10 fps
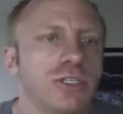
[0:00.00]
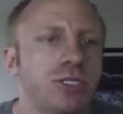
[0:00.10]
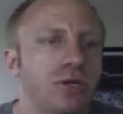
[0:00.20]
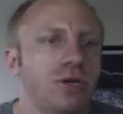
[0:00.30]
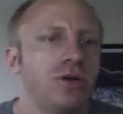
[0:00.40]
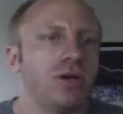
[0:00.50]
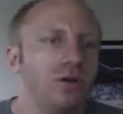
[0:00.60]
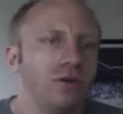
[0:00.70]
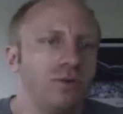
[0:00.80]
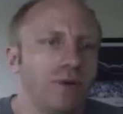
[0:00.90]
Studio
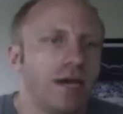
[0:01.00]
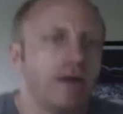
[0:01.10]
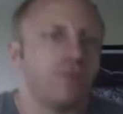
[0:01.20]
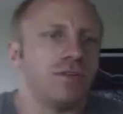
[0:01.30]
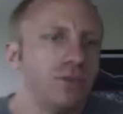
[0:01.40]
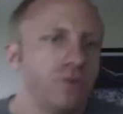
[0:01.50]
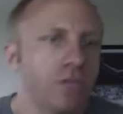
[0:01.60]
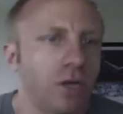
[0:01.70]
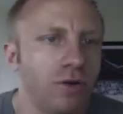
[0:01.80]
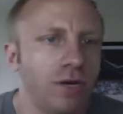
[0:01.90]
Code, you want to head over to
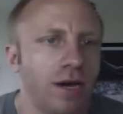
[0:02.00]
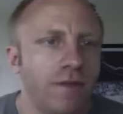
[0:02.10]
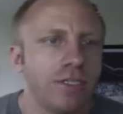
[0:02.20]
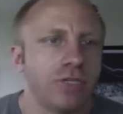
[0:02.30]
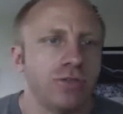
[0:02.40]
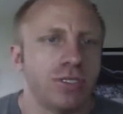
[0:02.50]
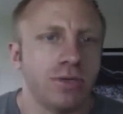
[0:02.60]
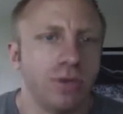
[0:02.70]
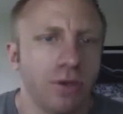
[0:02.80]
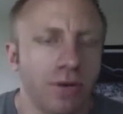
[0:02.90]

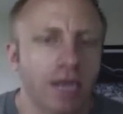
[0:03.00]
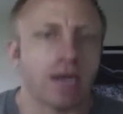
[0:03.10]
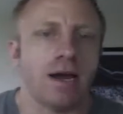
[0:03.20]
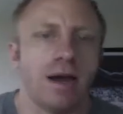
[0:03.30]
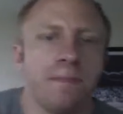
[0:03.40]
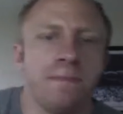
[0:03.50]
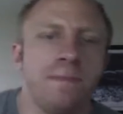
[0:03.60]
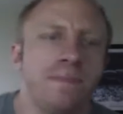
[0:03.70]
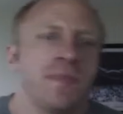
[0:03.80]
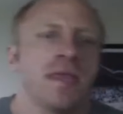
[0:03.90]
code.visualstudio.com
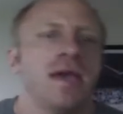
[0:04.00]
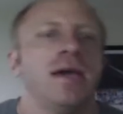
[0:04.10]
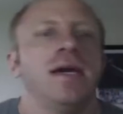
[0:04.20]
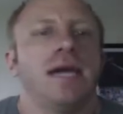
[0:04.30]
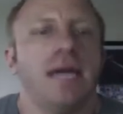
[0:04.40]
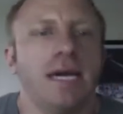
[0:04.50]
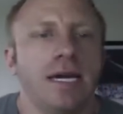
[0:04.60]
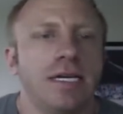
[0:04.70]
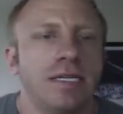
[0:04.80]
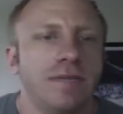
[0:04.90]

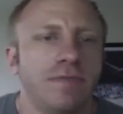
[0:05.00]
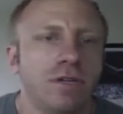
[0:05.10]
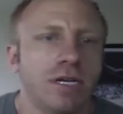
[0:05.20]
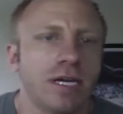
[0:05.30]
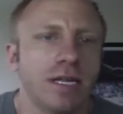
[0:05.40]
and if you click on the